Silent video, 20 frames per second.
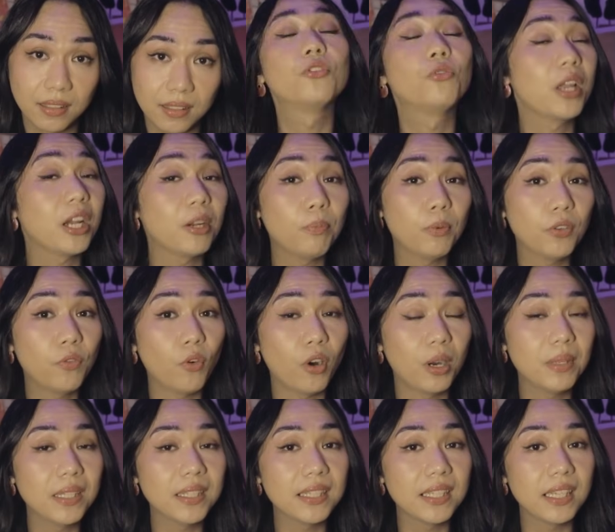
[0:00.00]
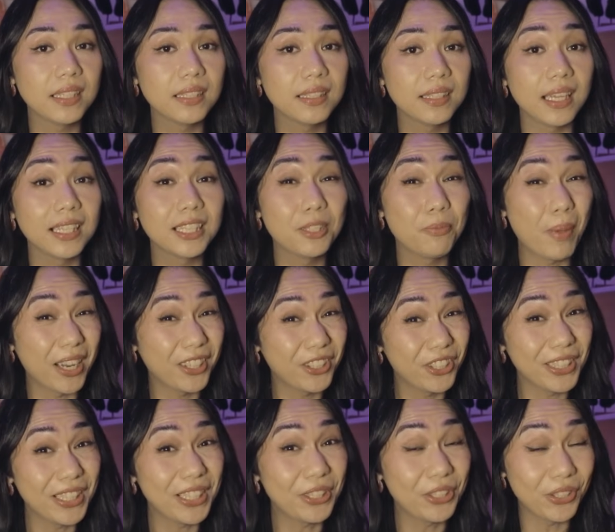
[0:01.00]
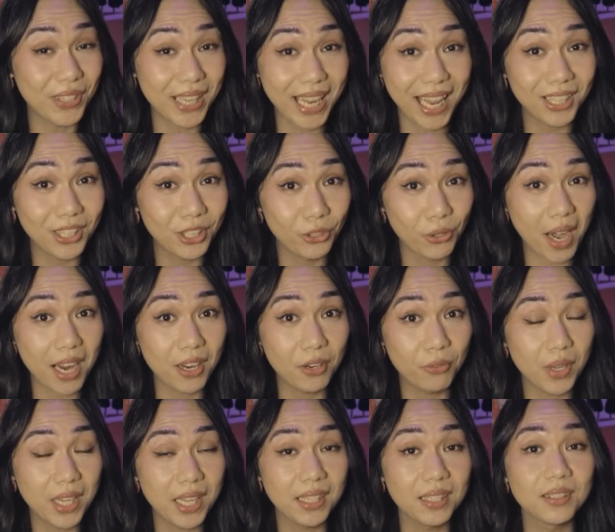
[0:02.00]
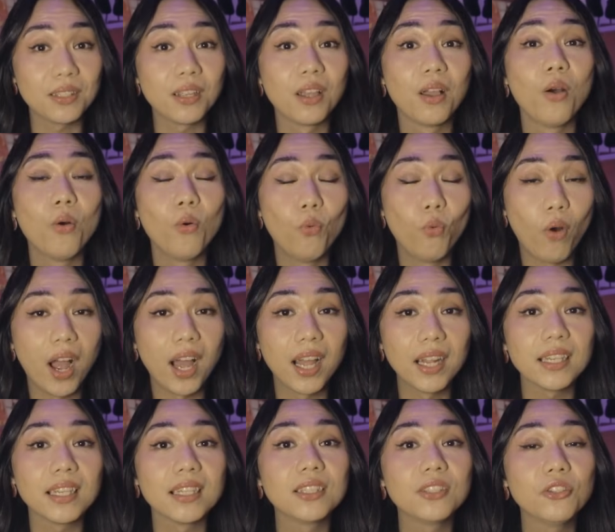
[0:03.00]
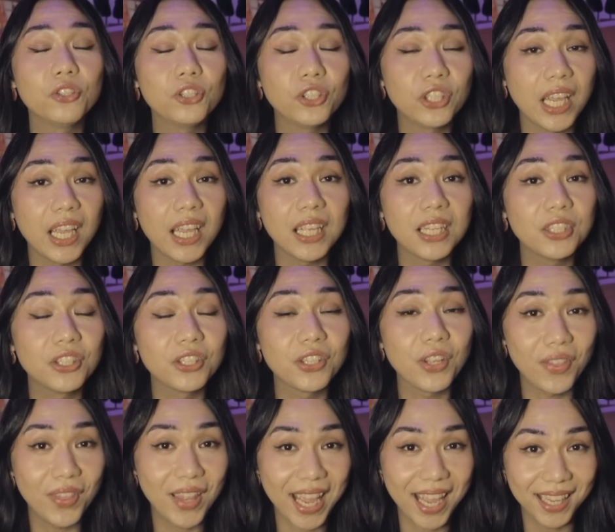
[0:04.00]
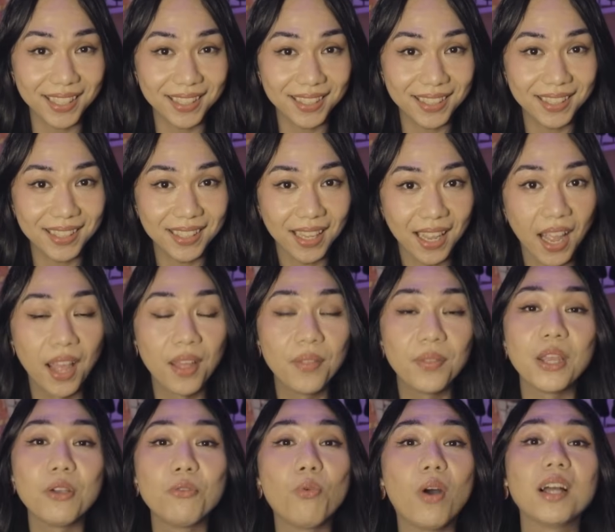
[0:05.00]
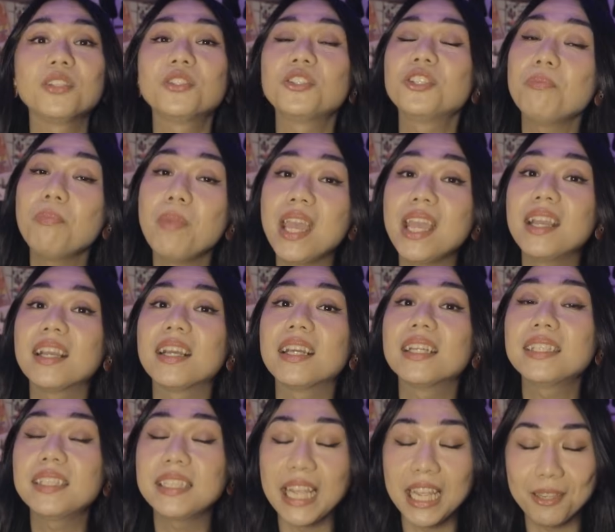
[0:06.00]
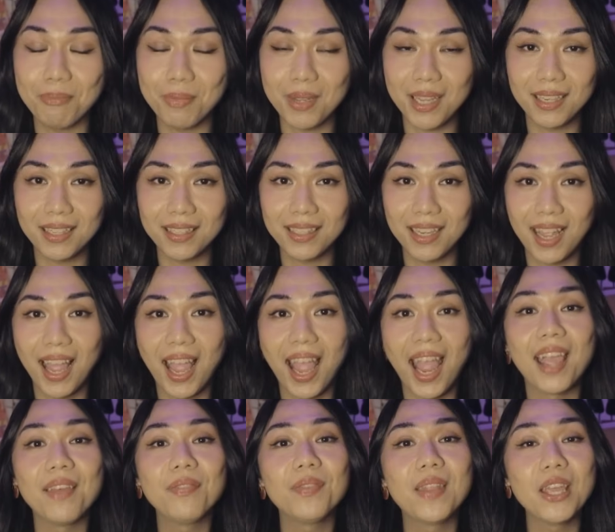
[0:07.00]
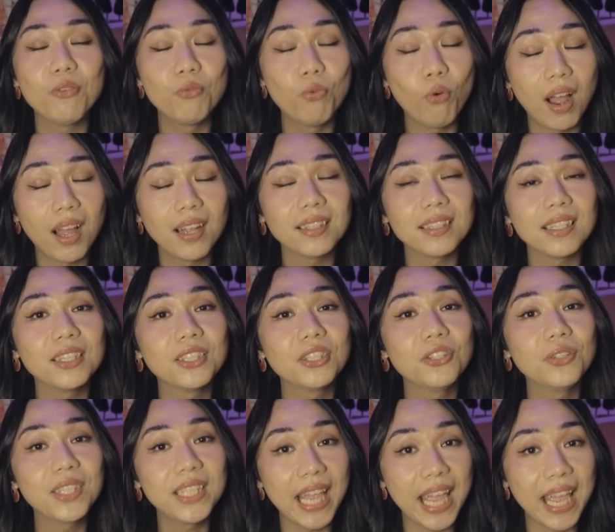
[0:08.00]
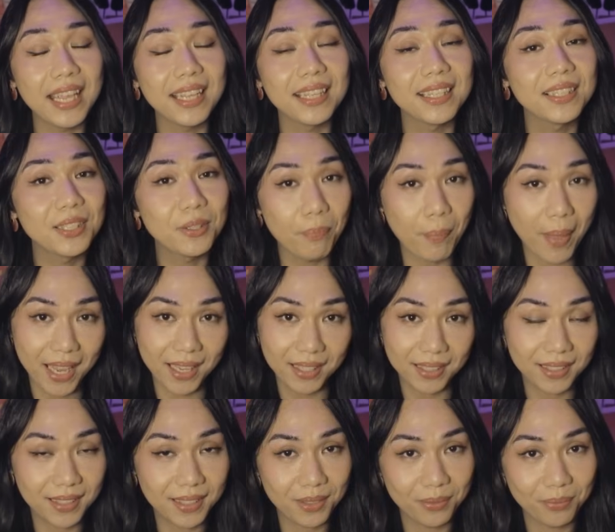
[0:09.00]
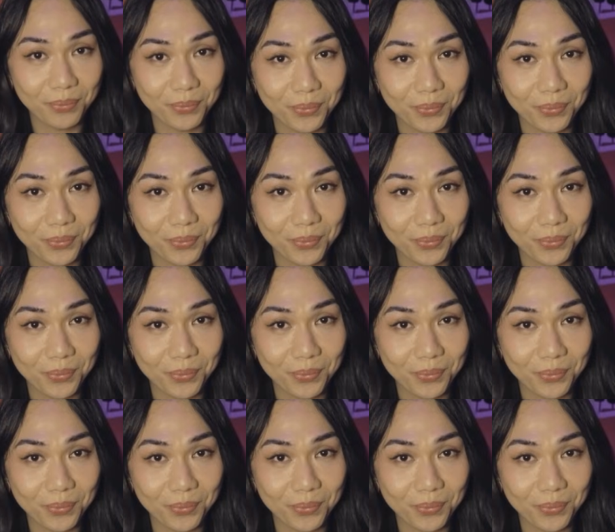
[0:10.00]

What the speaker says: Queer performances, especially today's drag queens, want to change things. They want to make a statement and they want to take space.